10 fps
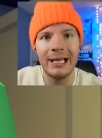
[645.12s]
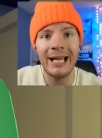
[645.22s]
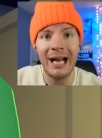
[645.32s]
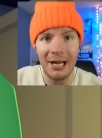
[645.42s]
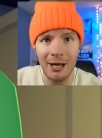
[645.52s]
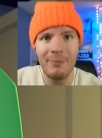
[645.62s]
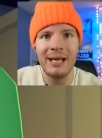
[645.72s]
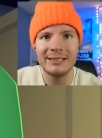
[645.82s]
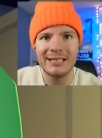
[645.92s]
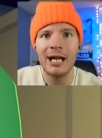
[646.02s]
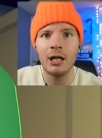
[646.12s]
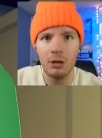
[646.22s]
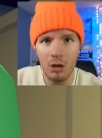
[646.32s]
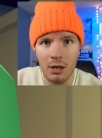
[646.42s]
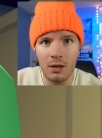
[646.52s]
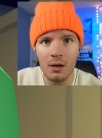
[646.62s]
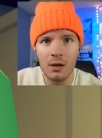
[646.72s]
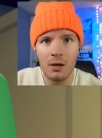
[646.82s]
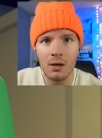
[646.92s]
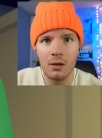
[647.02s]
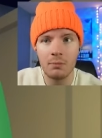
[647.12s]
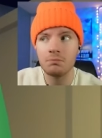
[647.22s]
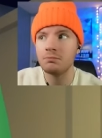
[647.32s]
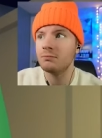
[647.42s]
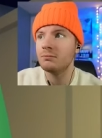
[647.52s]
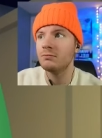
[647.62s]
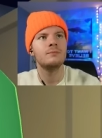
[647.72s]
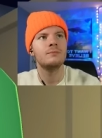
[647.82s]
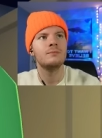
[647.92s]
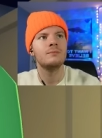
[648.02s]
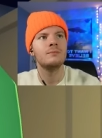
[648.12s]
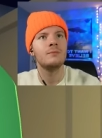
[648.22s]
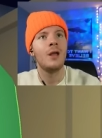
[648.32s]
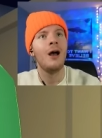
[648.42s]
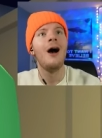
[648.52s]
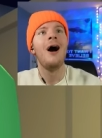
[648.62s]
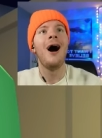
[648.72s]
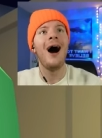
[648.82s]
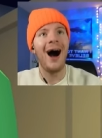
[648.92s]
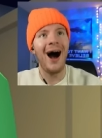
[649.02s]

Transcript: Can I come in and take a look? Oh, I'll have